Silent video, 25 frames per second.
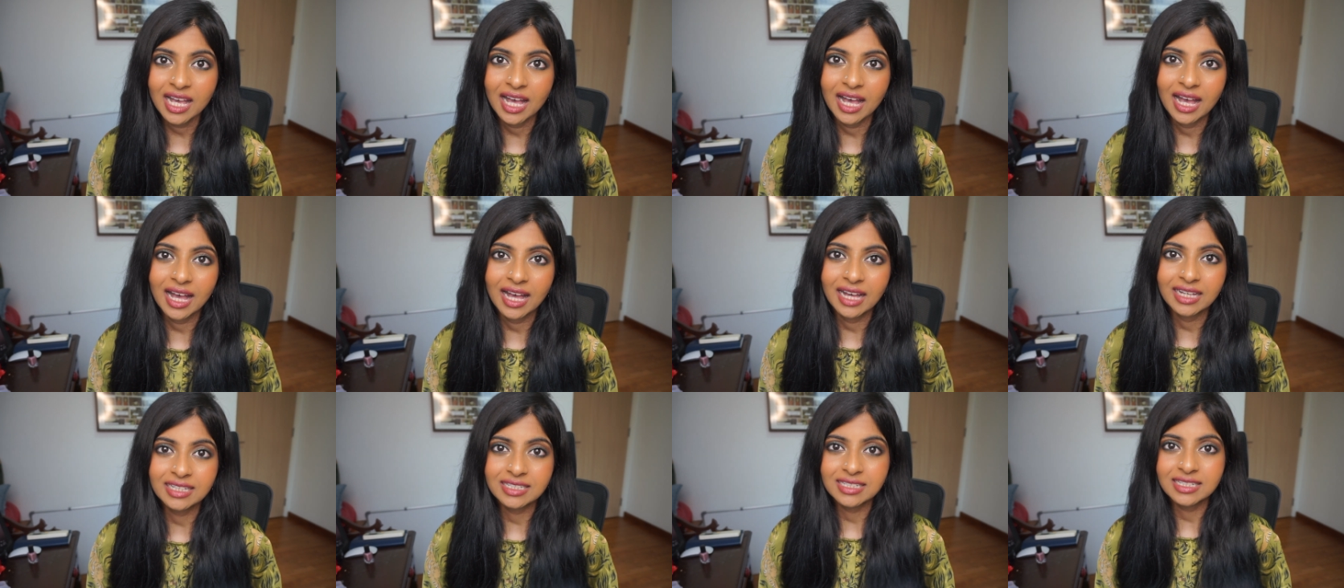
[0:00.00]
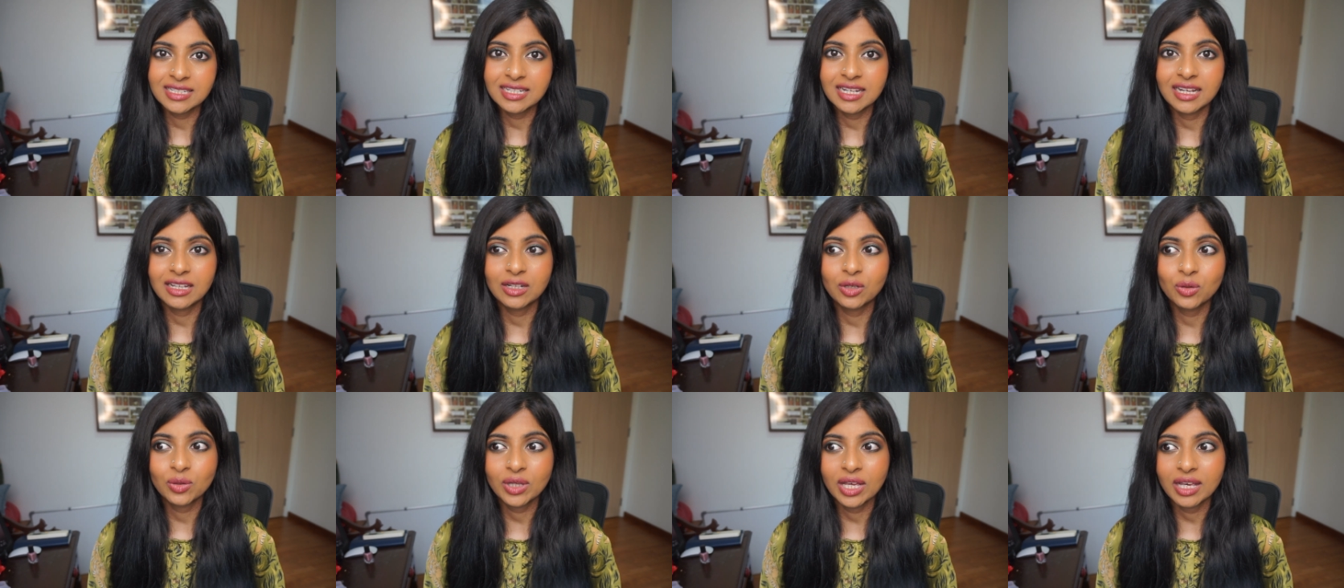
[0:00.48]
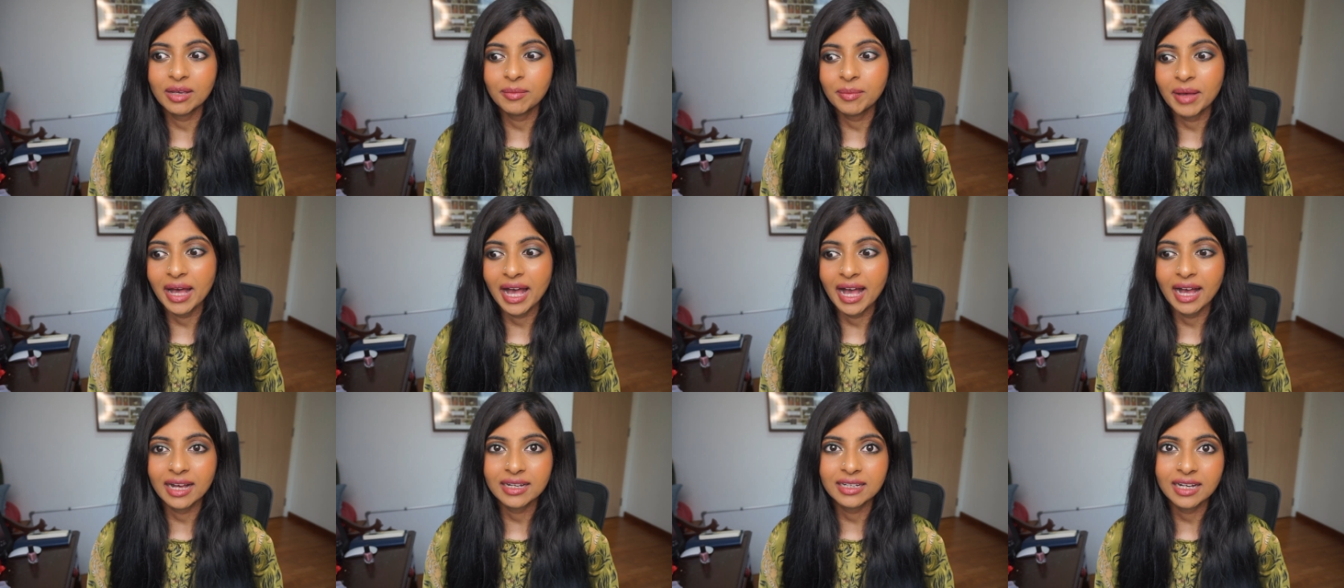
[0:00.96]
And looking
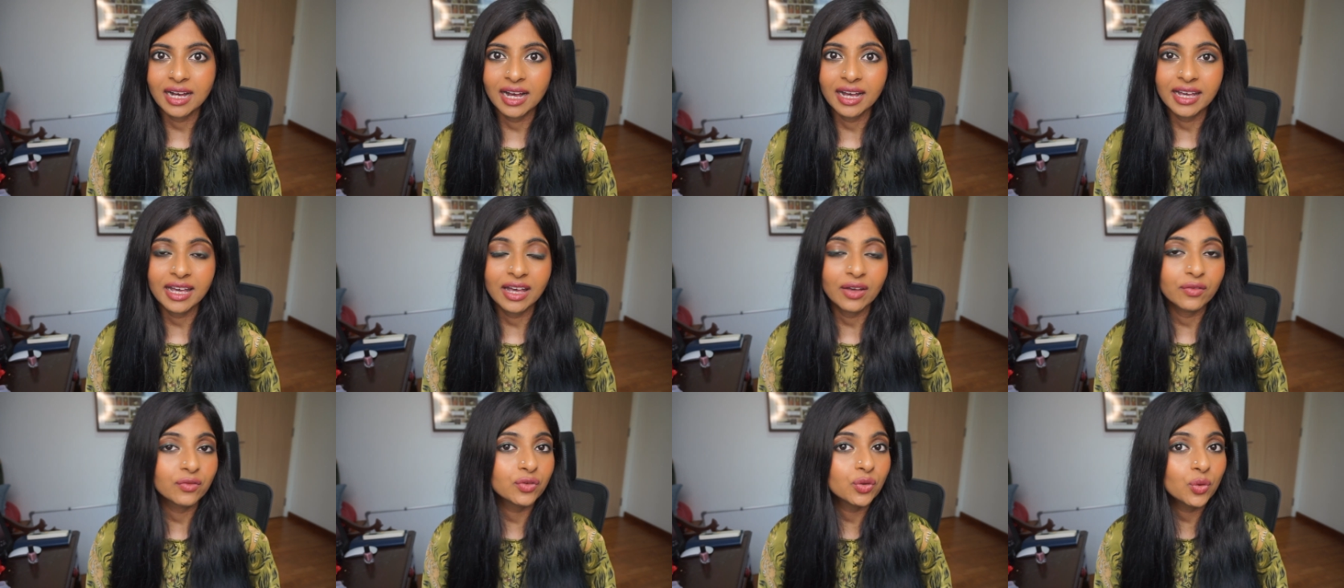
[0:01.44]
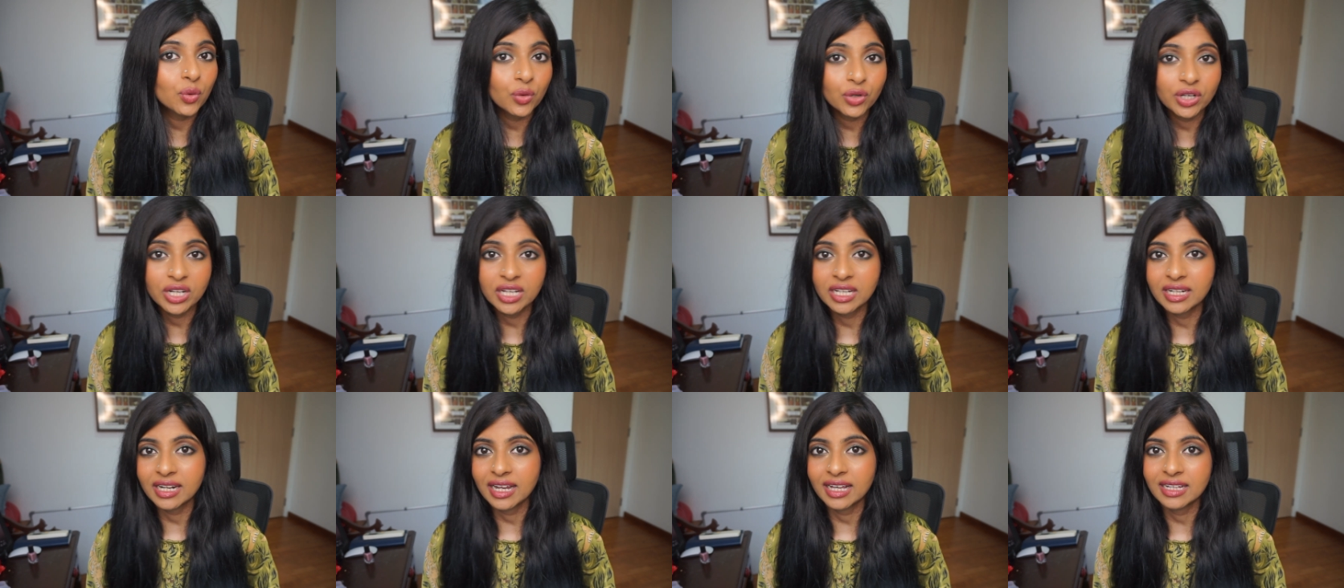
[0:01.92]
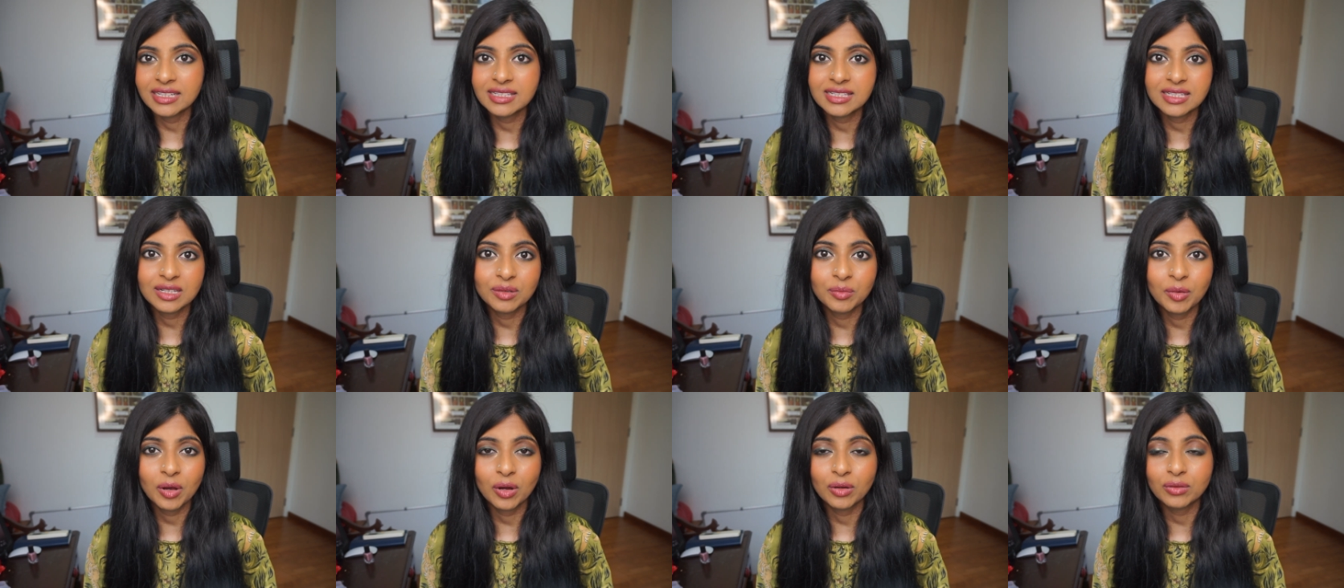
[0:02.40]
back, I have no regrets
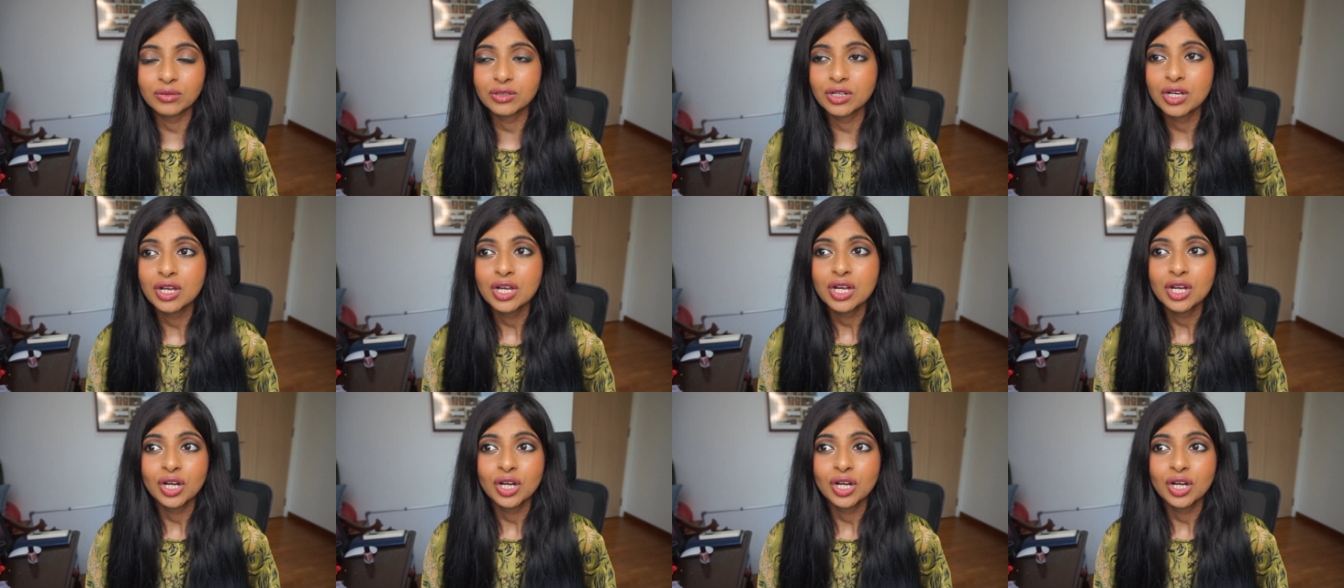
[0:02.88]
about